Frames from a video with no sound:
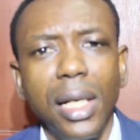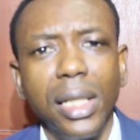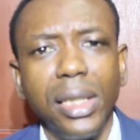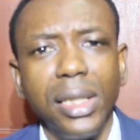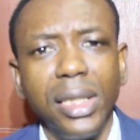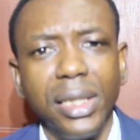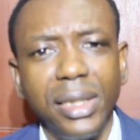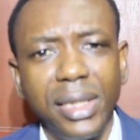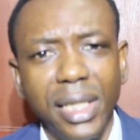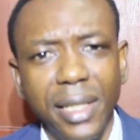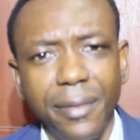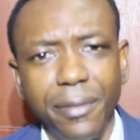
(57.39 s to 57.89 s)

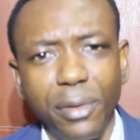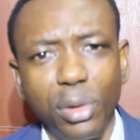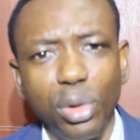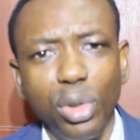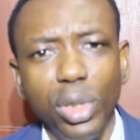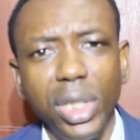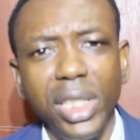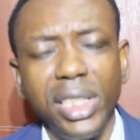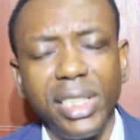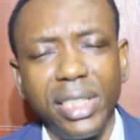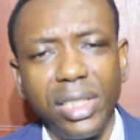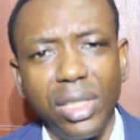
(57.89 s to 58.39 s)
The
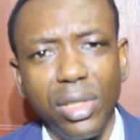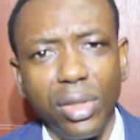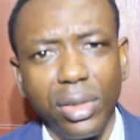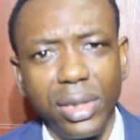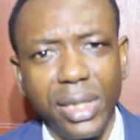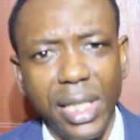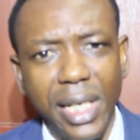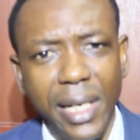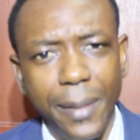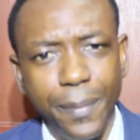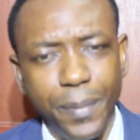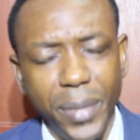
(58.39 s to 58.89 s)
devil is
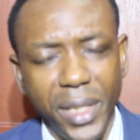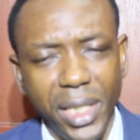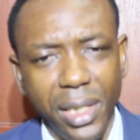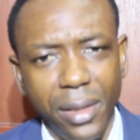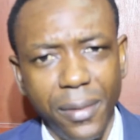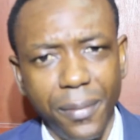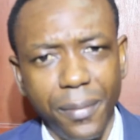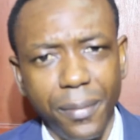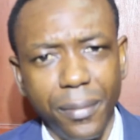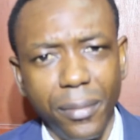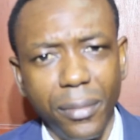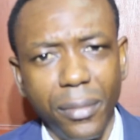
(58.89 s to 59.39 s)
not happy.
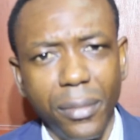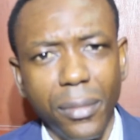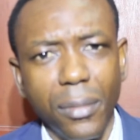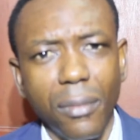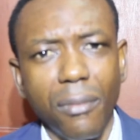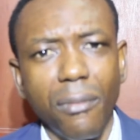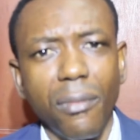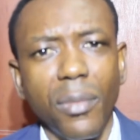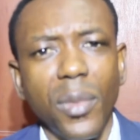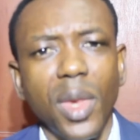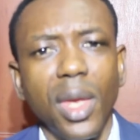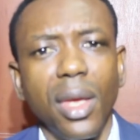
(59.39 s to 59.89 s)

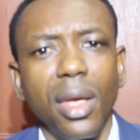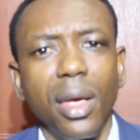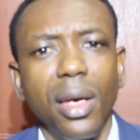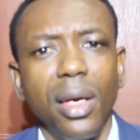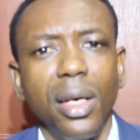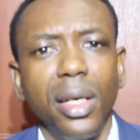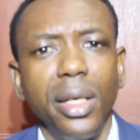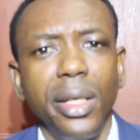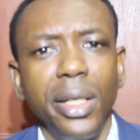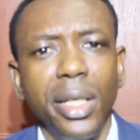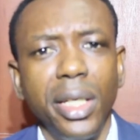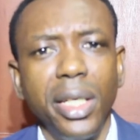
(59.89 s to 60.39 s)

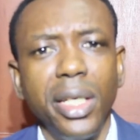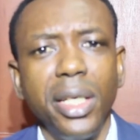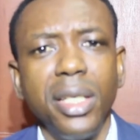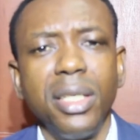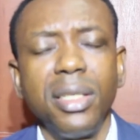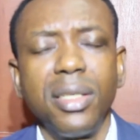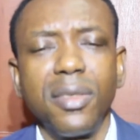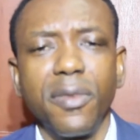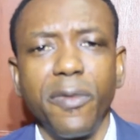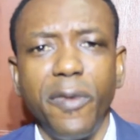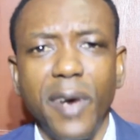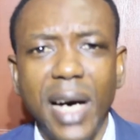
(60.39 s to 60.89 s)
He
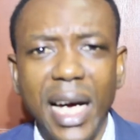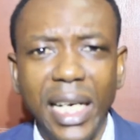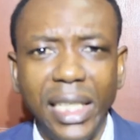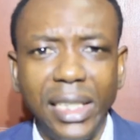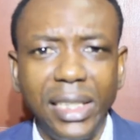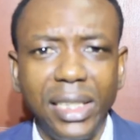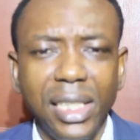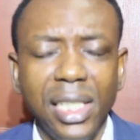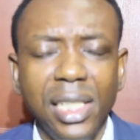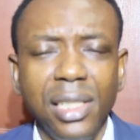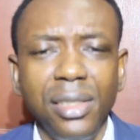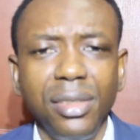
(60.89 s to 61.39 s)
is
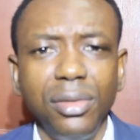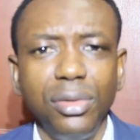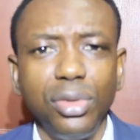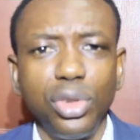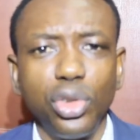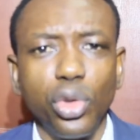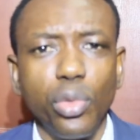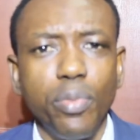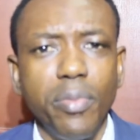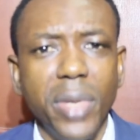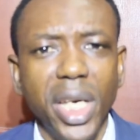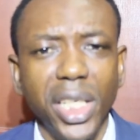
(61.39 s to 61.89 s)
fighting
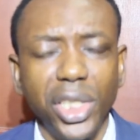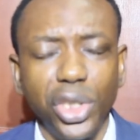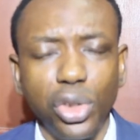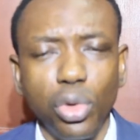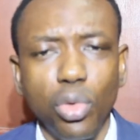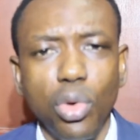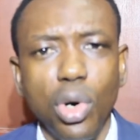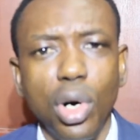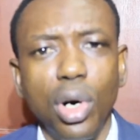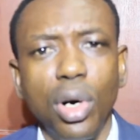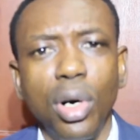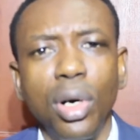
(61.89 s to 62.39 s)
to make
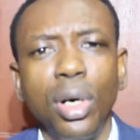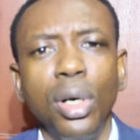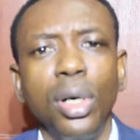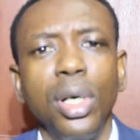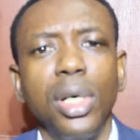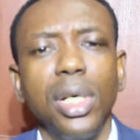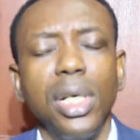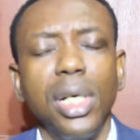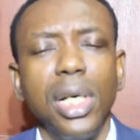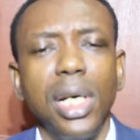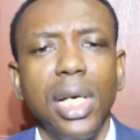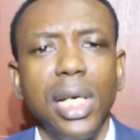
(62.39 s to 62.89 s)
sure
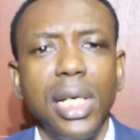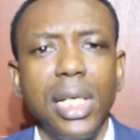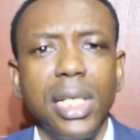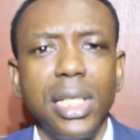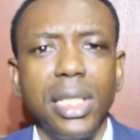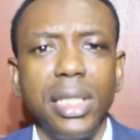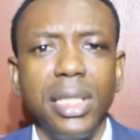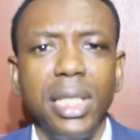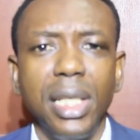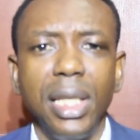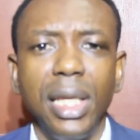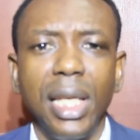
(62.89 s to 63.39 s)

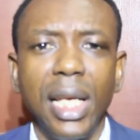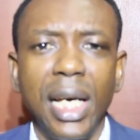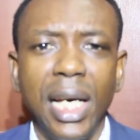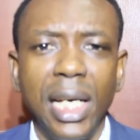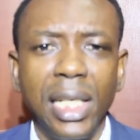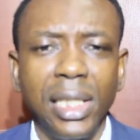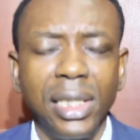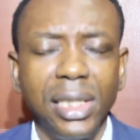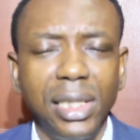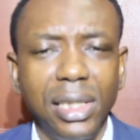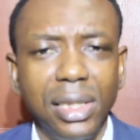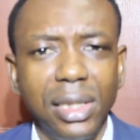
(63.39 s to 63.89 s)
the
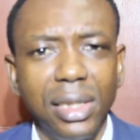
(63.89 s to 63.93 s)
land